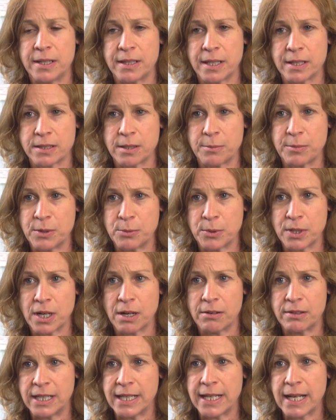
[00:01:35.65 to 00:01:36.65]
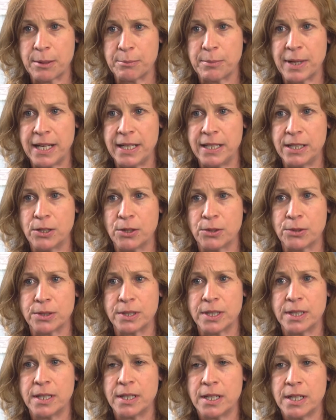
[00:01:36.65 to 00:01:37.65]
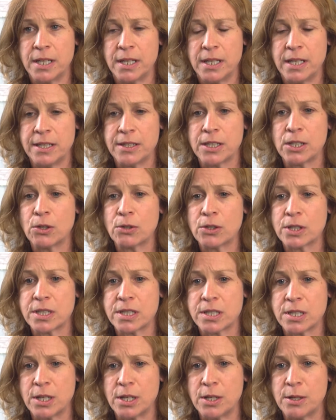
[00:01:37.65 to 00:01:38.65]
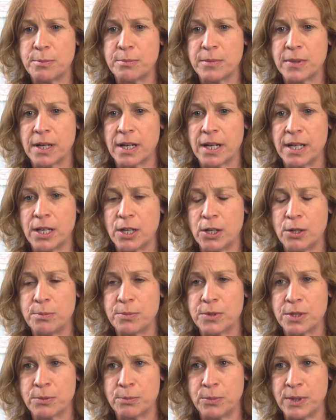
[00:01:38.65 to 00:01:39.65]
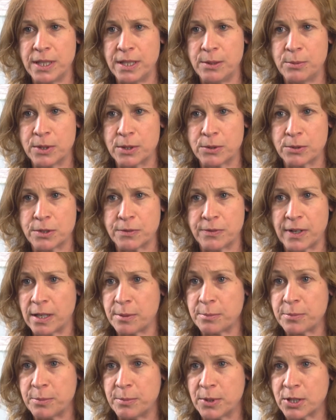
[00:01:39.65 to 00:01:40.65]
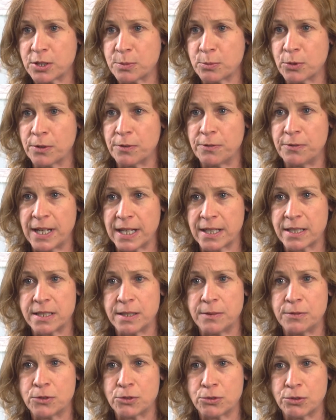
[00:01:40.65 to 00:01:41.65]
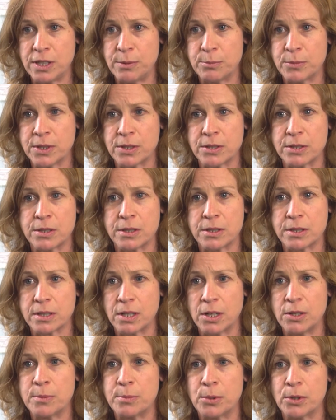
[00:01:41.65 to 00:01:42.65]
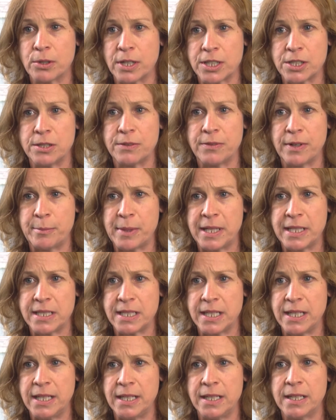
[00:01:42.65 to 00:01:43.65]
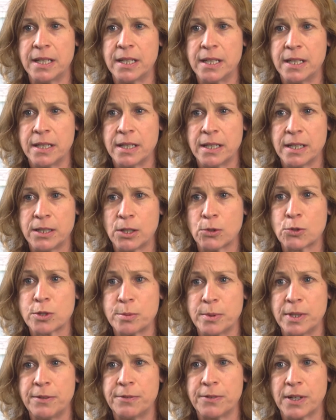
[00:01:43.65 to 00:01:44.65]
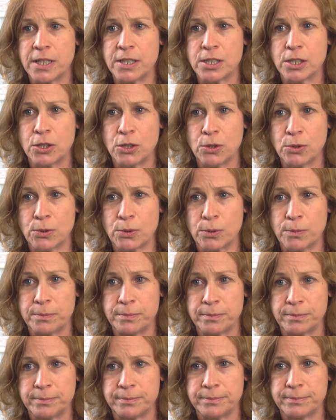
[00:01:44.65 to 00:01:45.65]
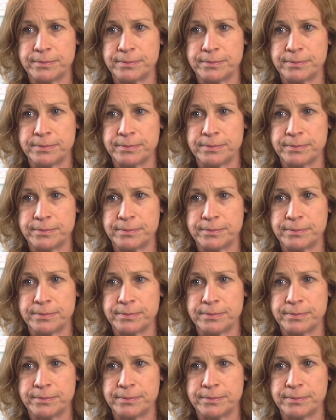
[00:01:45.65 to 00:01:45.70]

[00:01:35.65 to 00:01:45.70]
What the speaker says: That's something we're currently campaigning on. In the longer term, I hope that we will develop much more effective treatments to slow the progression of MND and ultimately find a cure.